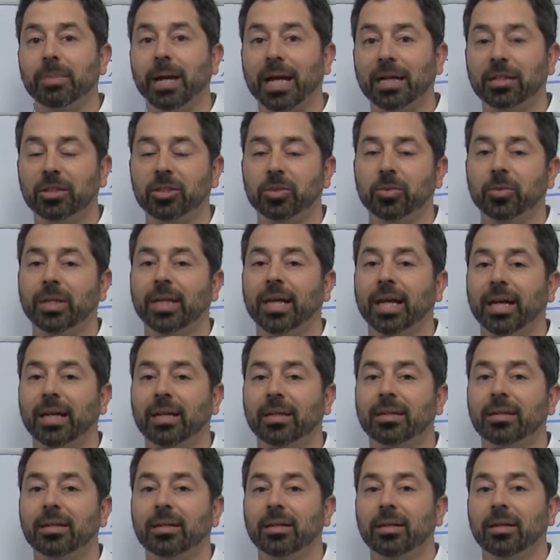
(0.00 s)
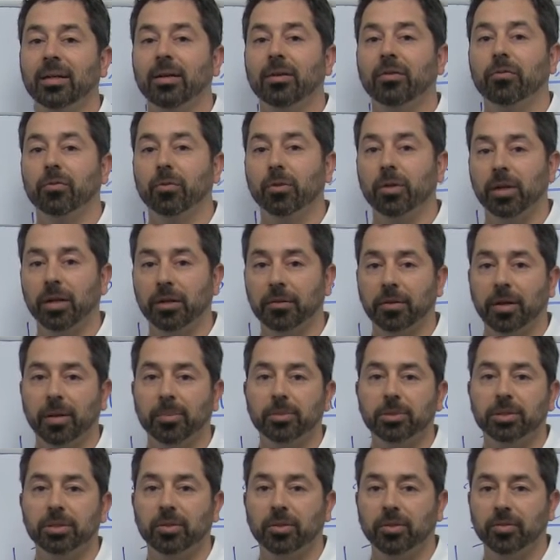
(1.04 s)
back to you again for another
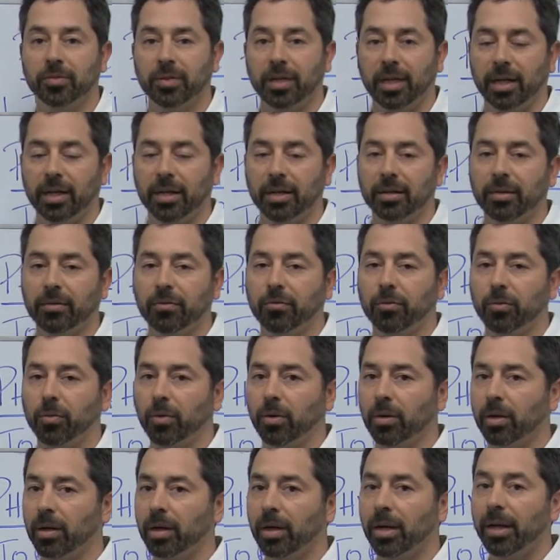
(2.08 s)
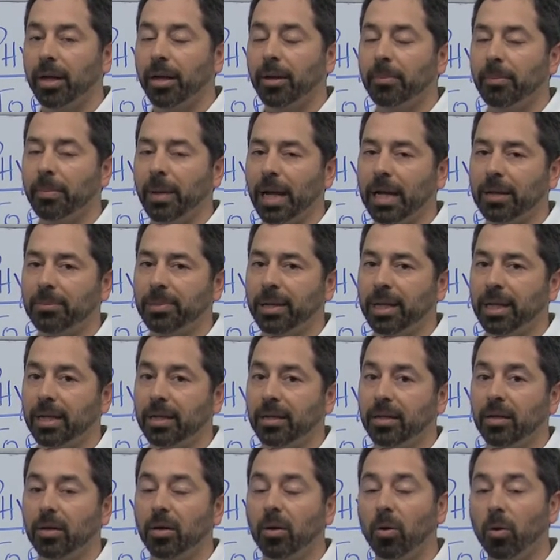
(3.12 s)
episode of care for back
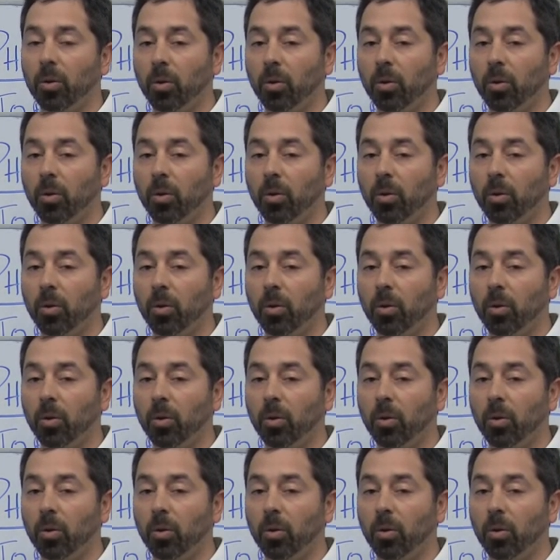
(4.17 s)
pain.